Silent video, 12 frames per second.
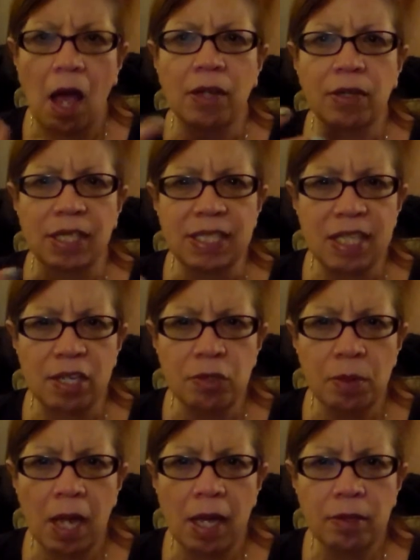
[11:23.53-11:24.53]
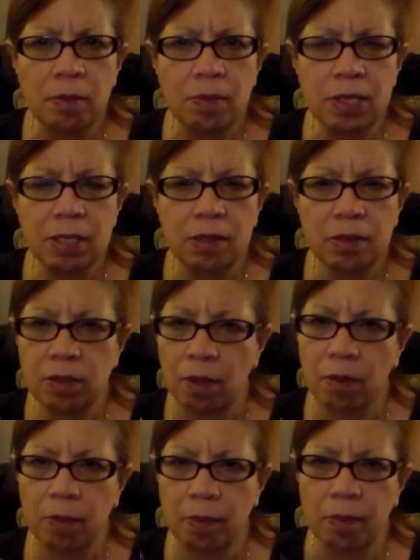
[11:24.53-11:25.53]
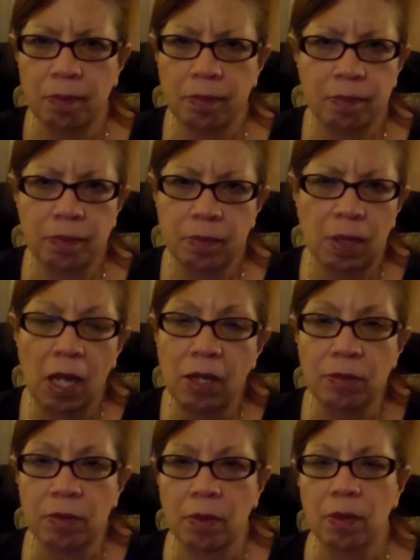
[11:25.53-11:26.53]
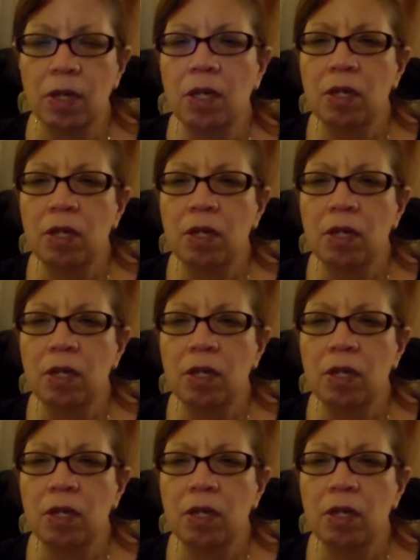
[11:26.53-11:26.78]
on accessory items. So I don't know.